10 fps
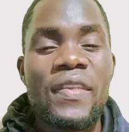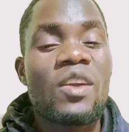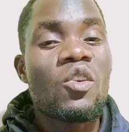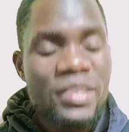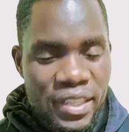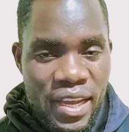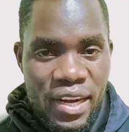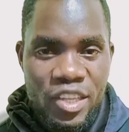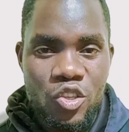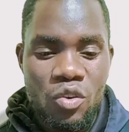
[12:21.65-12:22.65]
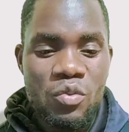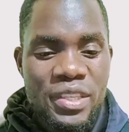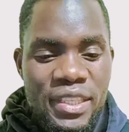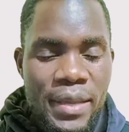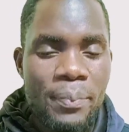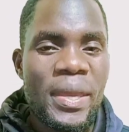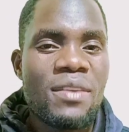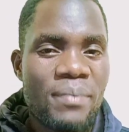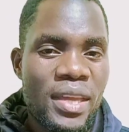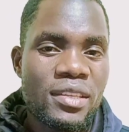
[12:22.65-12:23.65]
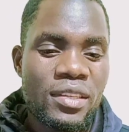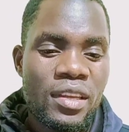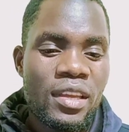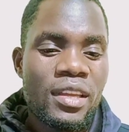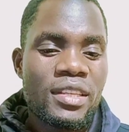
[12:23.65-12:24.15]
the consideration, which is the payment,